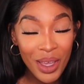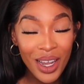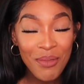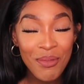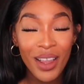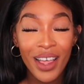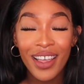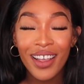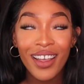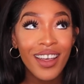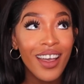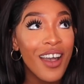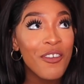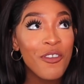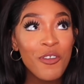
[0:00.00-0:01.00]
and I'm like
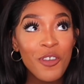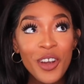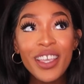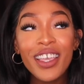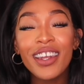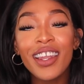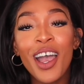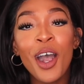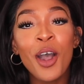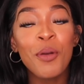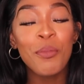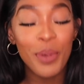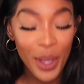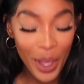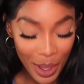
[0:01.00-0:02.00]
freaking
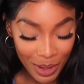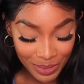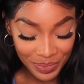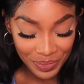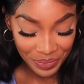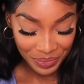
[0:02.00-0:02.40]
out. But